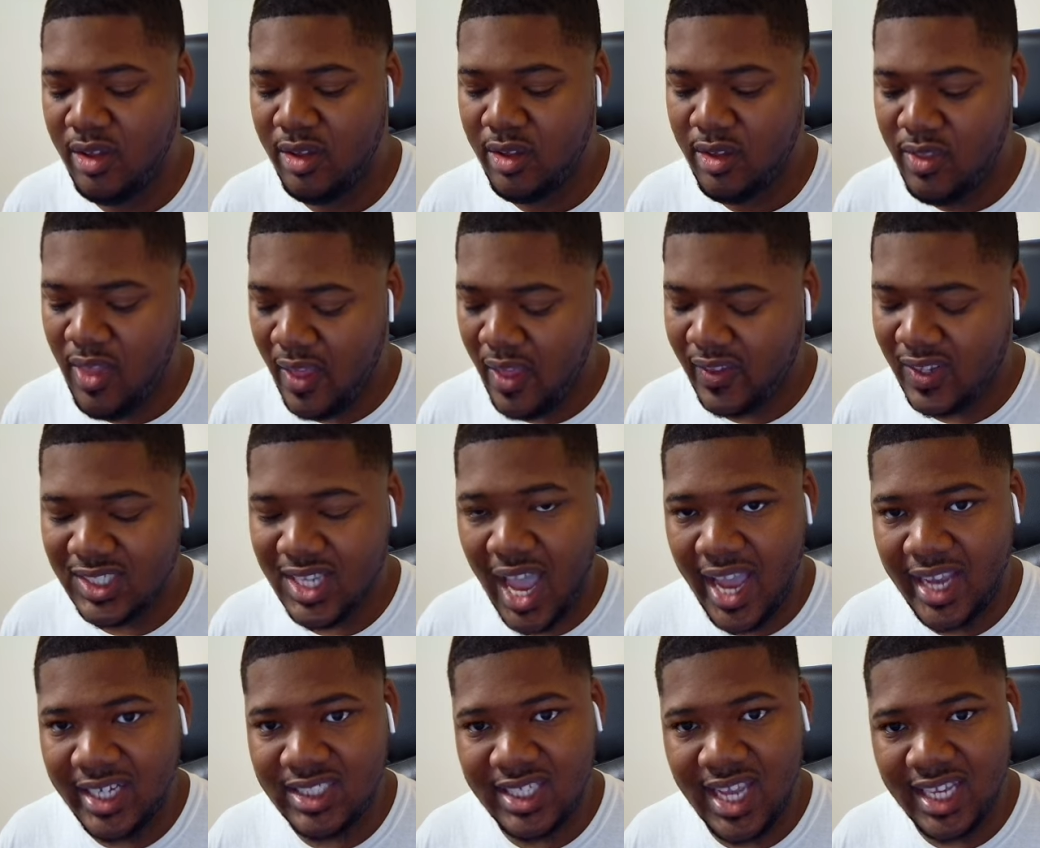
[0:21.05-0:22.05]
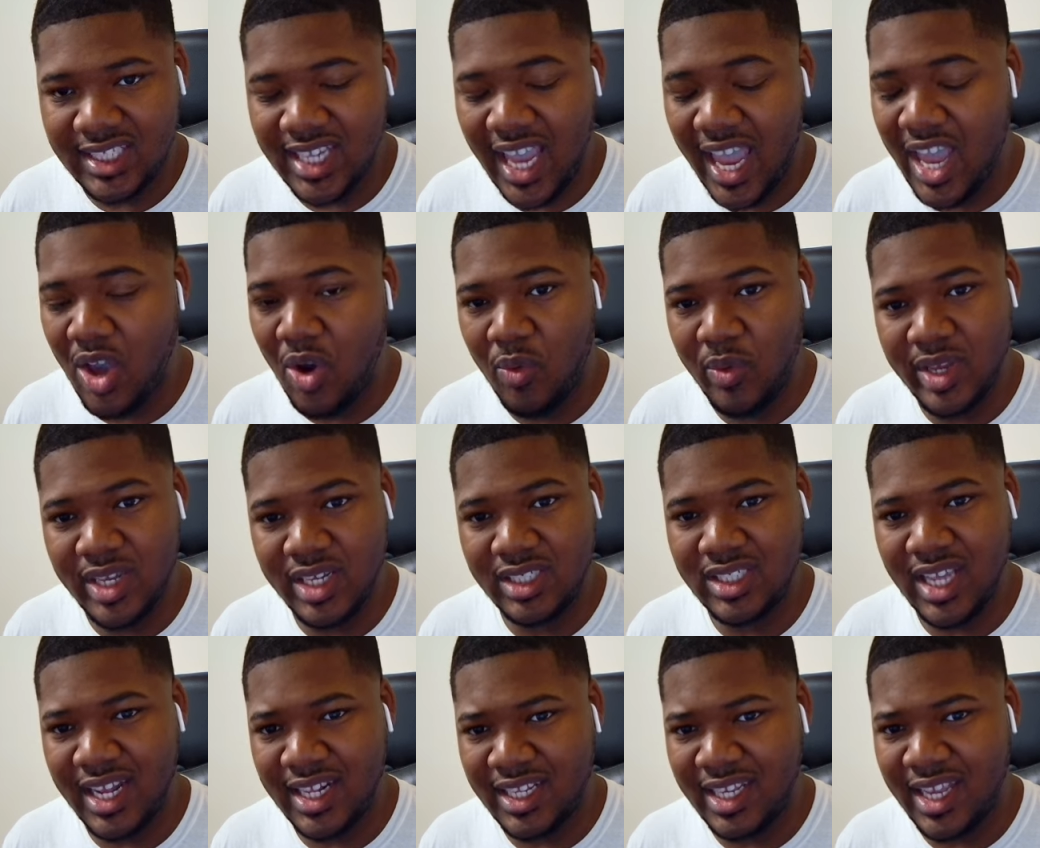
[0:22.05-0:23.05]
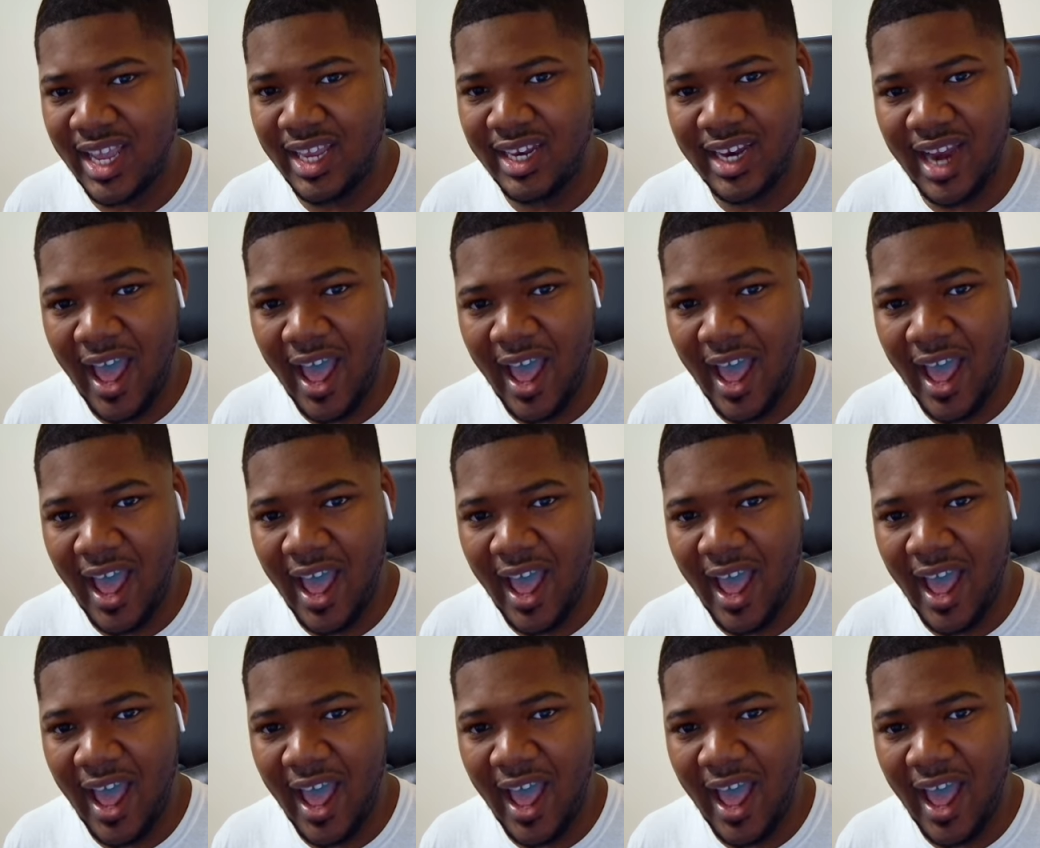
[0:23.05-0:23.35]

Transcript: that this guy just has AoEs at the end.